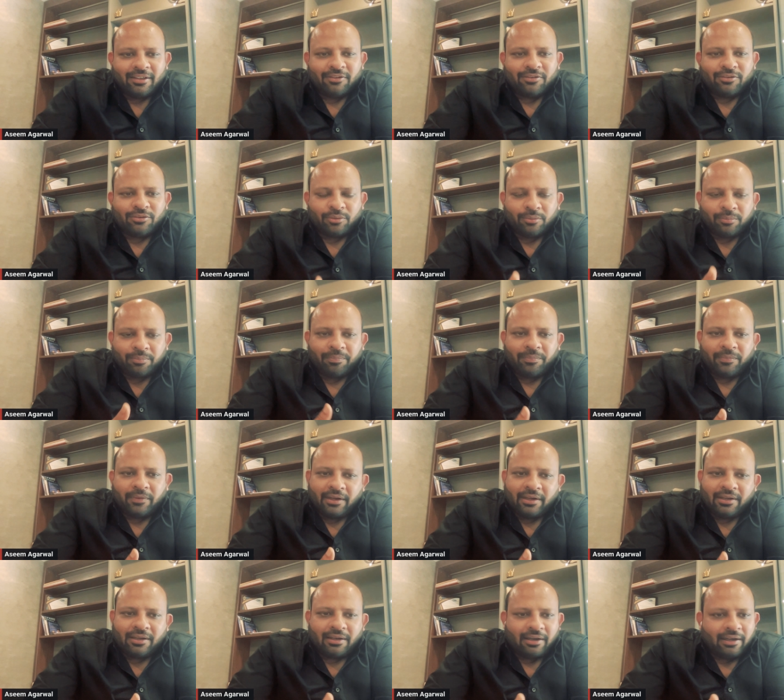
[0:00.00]
So
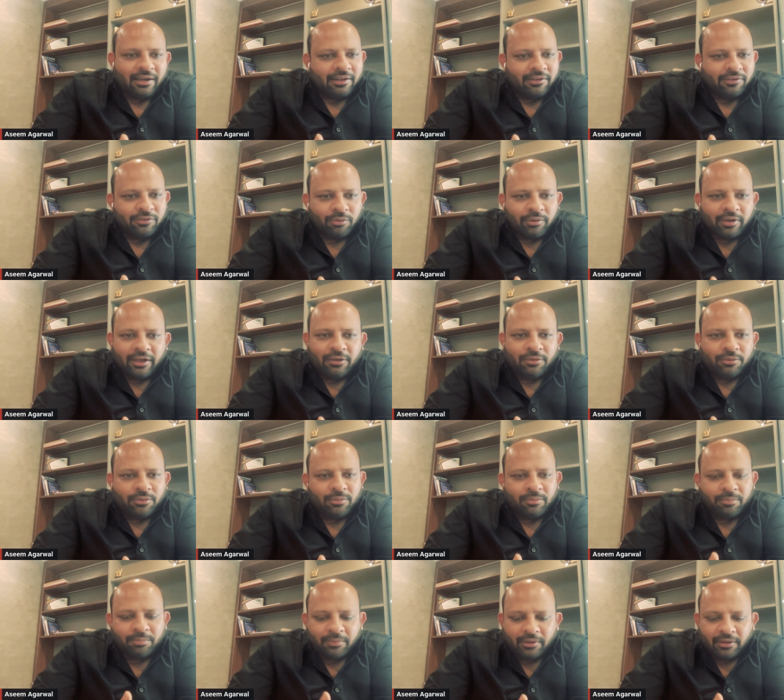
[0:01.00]
it's okay
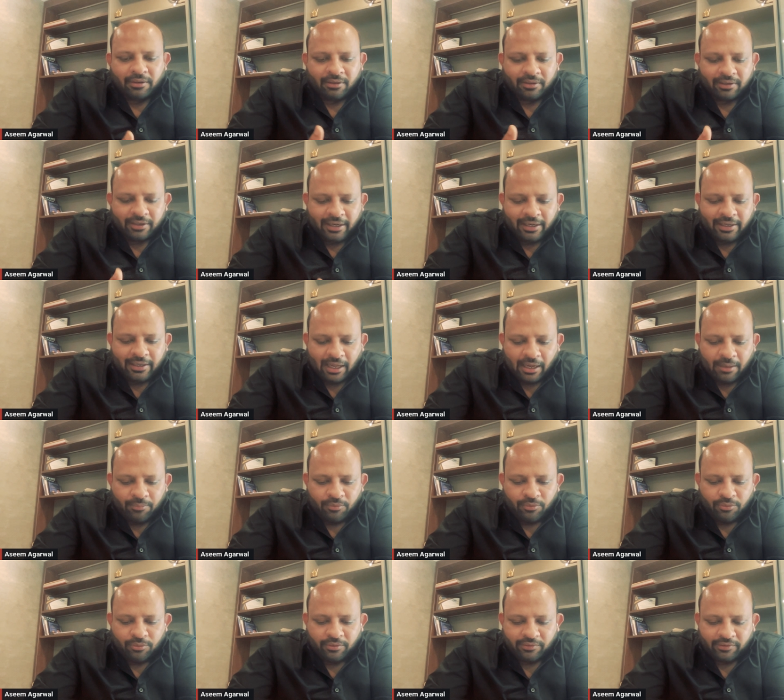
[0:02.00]
to take
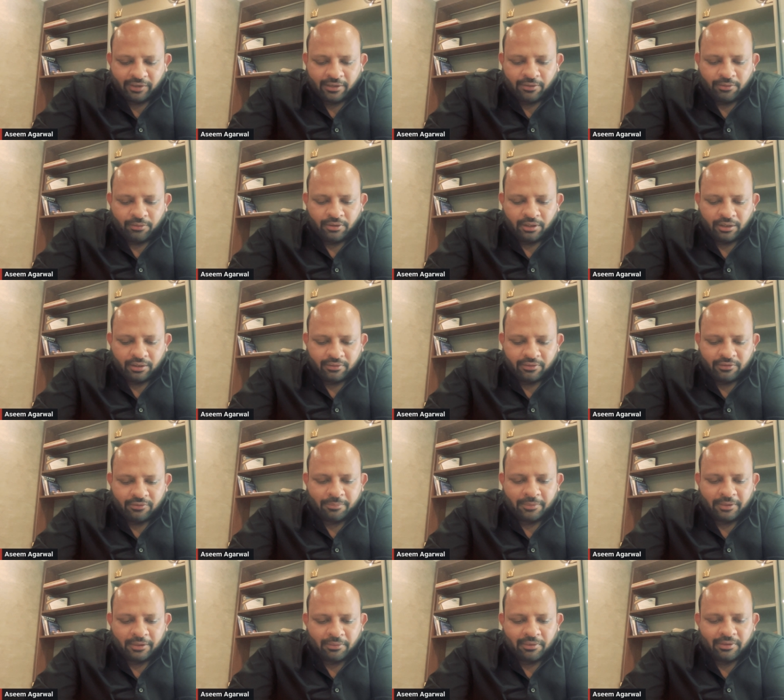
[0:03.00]
time to decide on
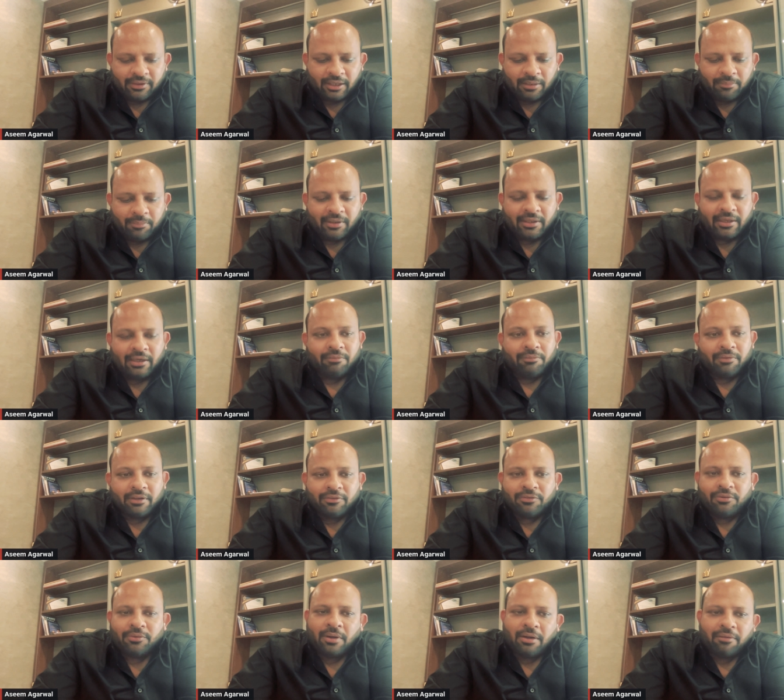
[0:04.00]
this particular thing, but then
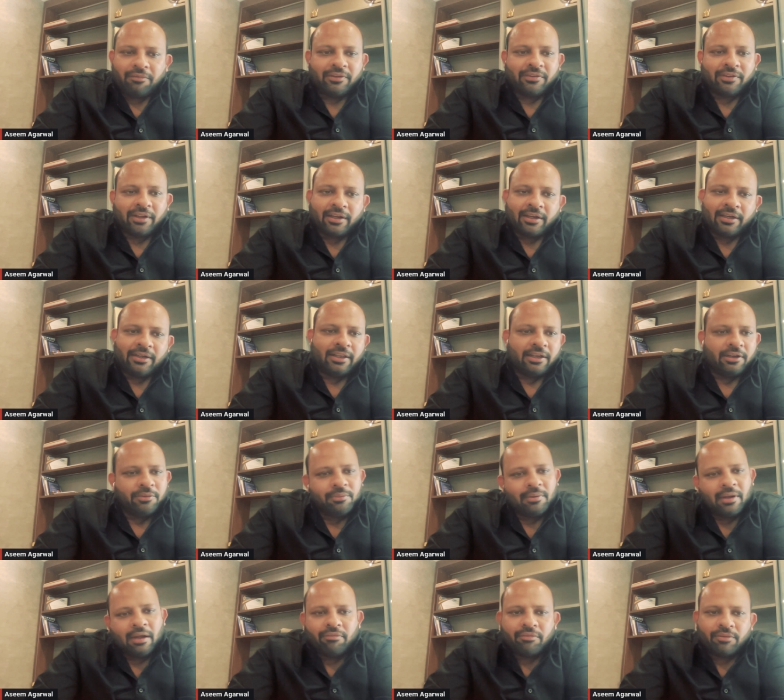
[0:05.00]
once you have decided, then
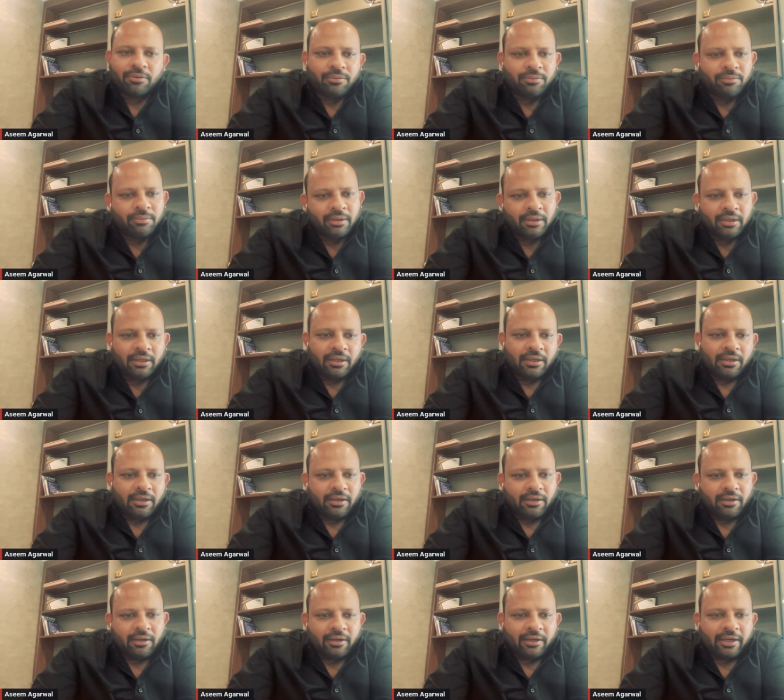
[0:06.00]
you have to
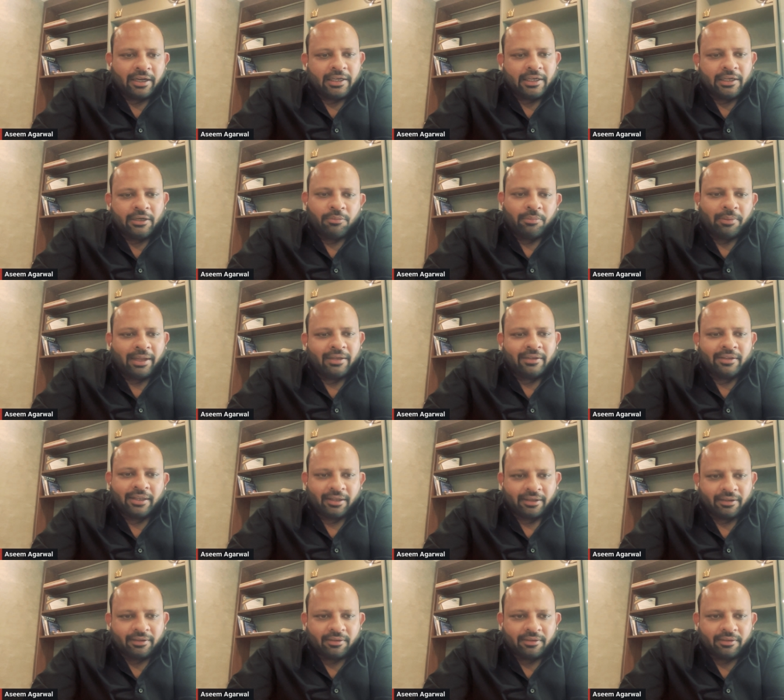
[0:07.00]
get into buying.